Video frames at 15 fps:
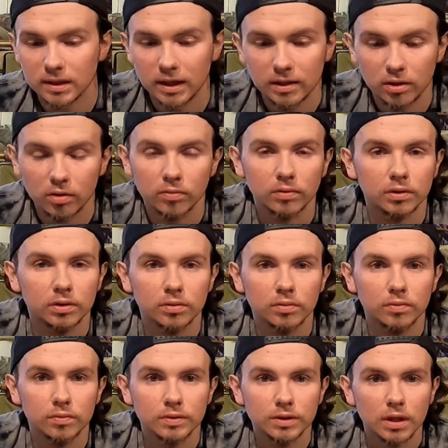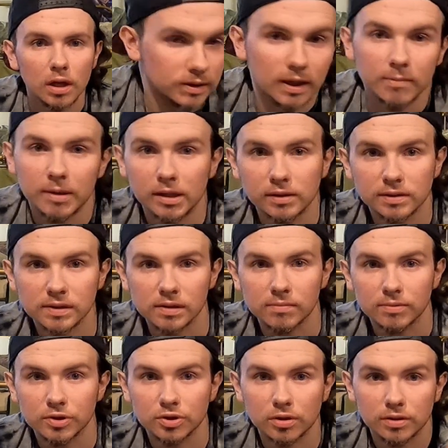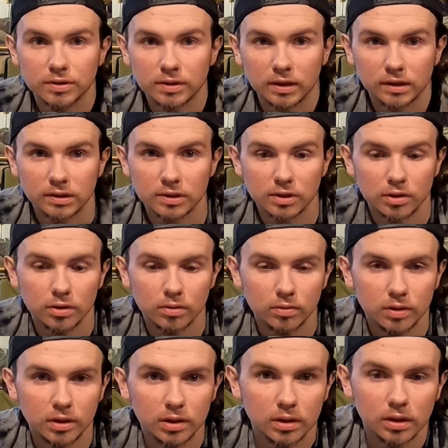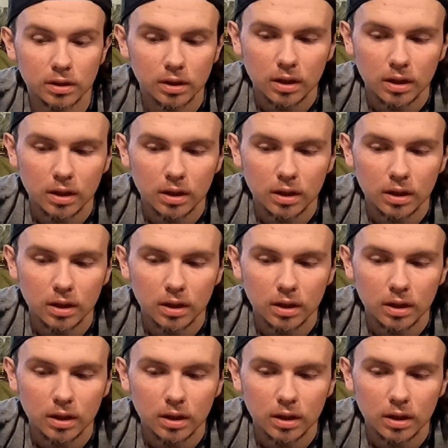that I don't use because I make sleeveless shirts like so here,